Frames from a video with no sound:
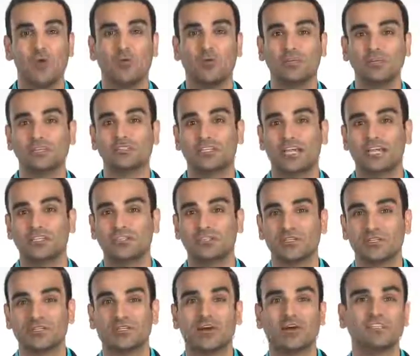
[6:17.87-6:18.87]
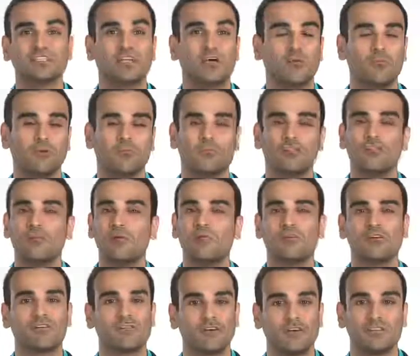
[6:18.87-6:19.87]
Windows Azure can also help with a
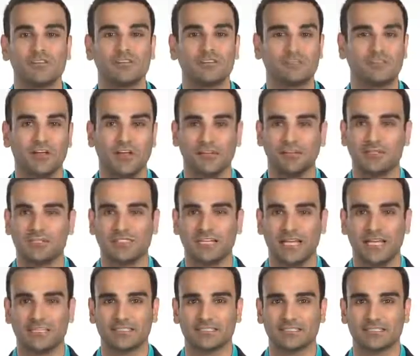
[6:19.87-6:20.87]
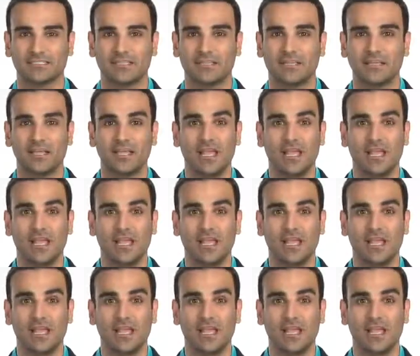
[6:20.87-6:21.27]
number of other development tasks.